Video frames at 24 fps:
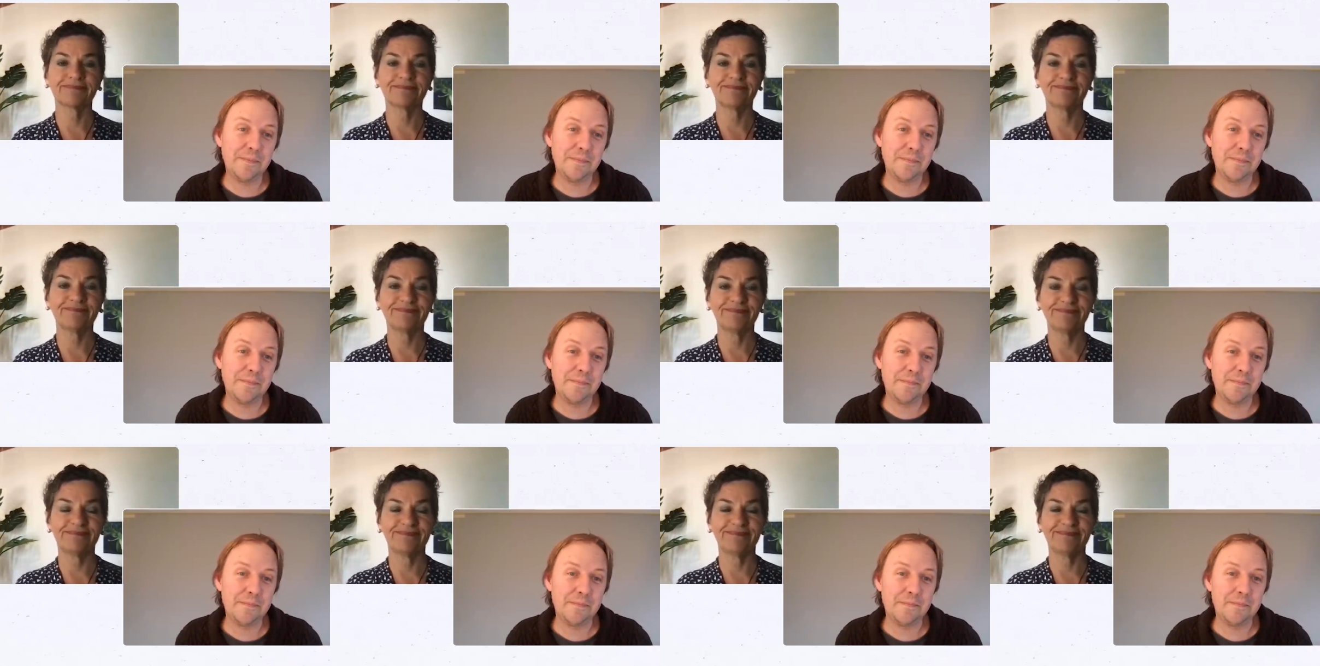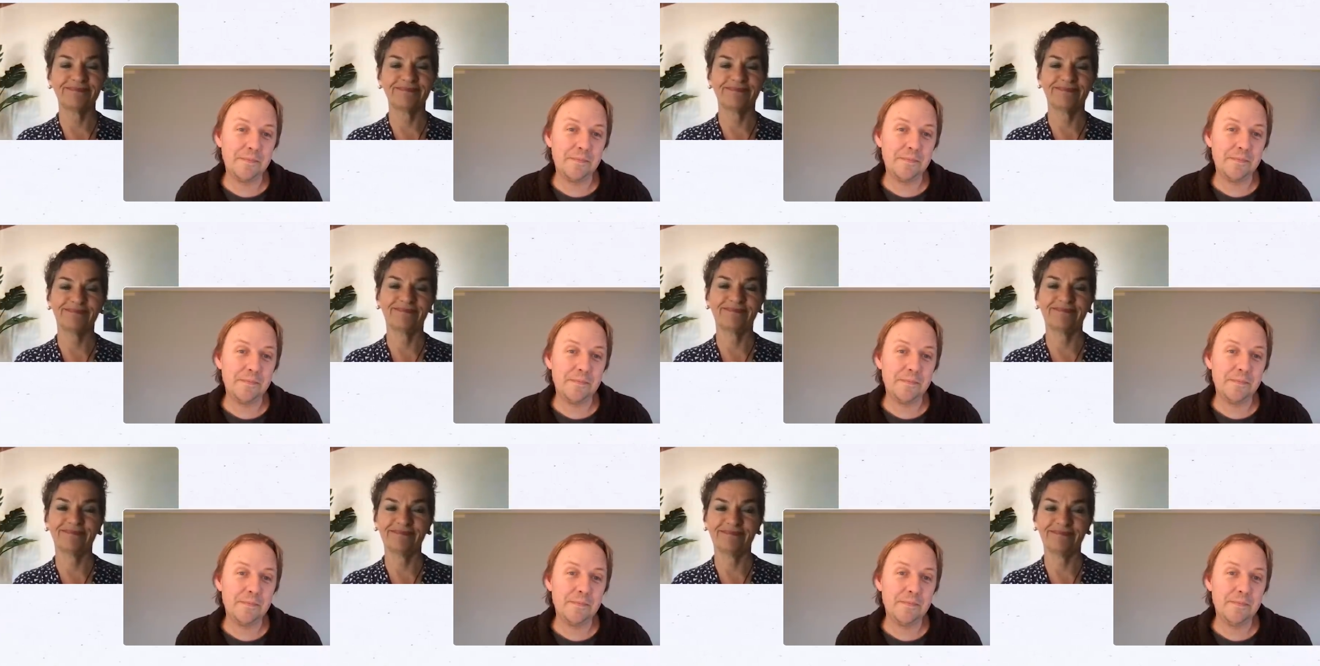
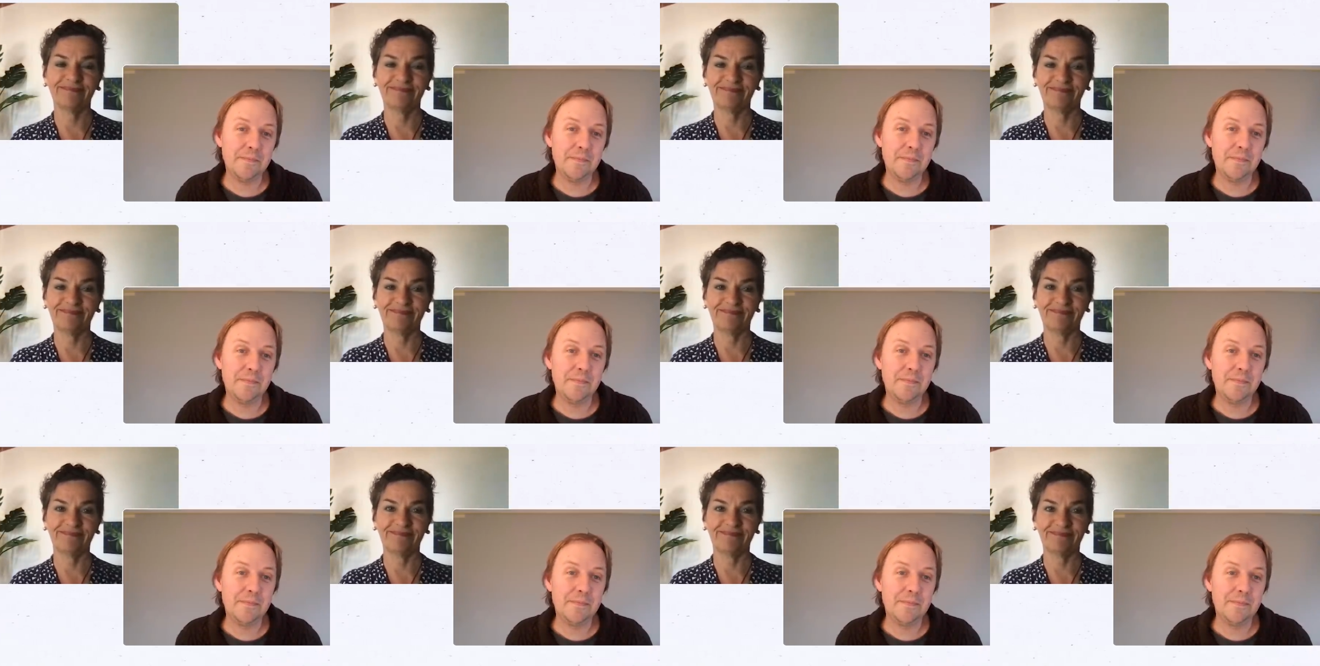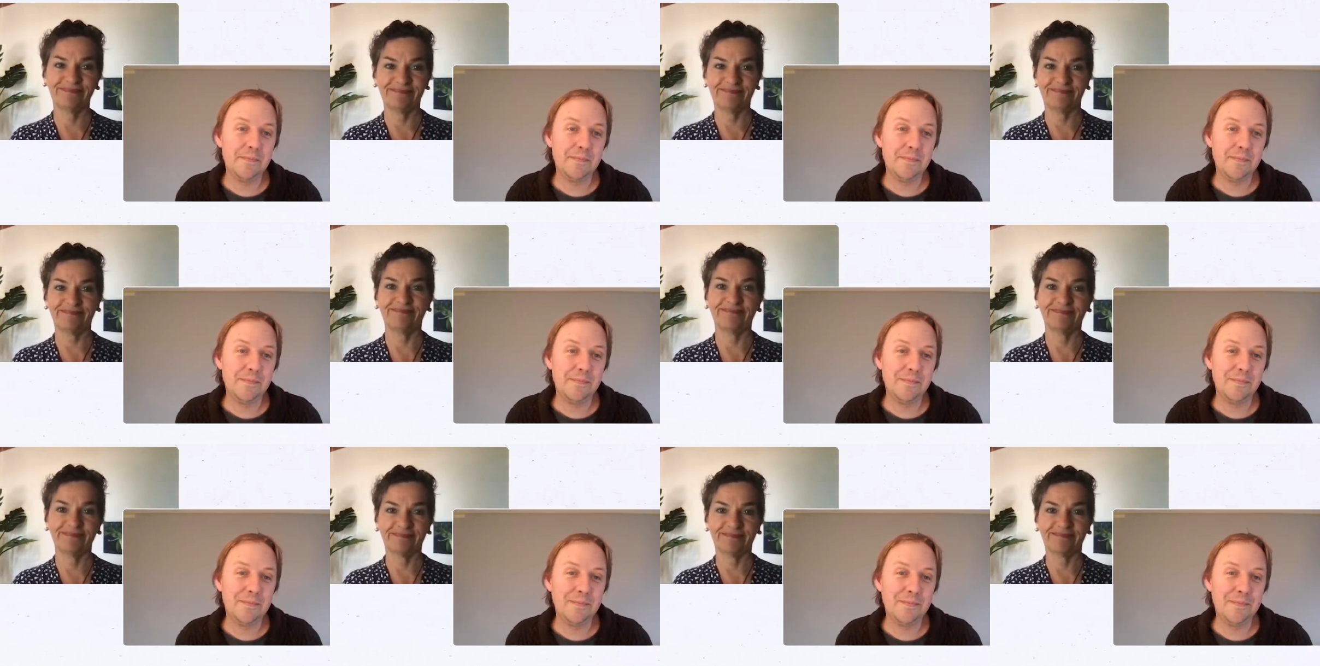
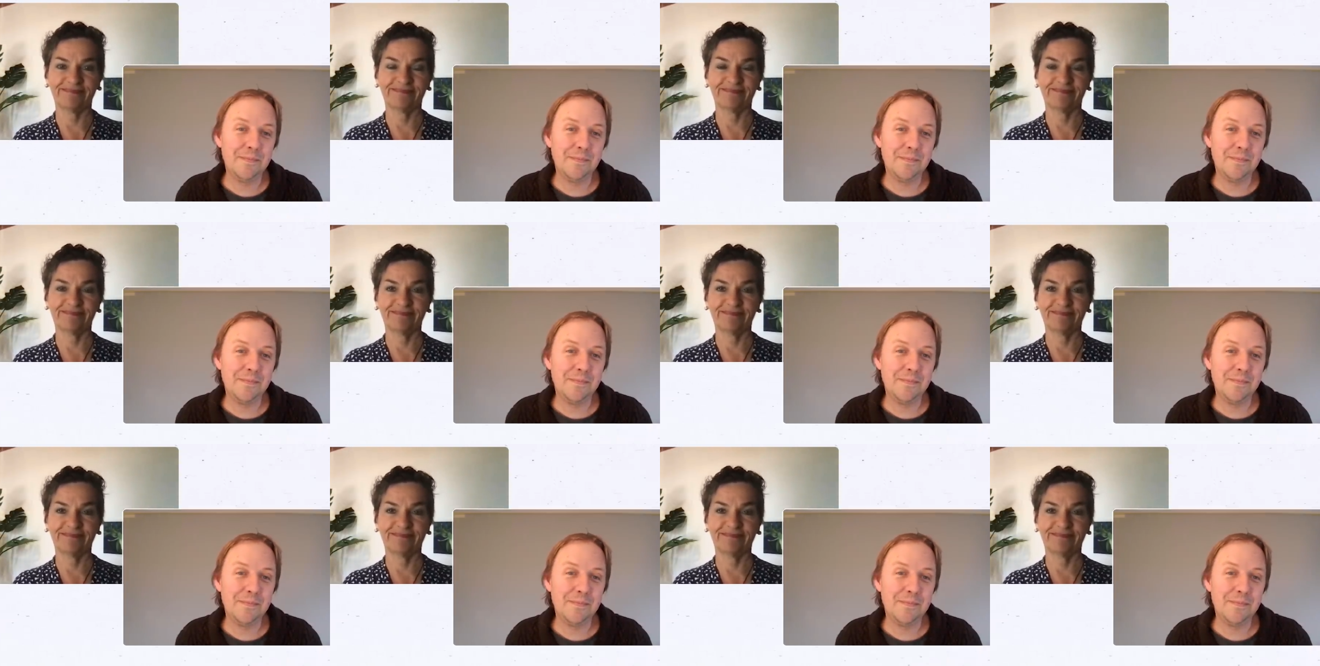Nobody speaks.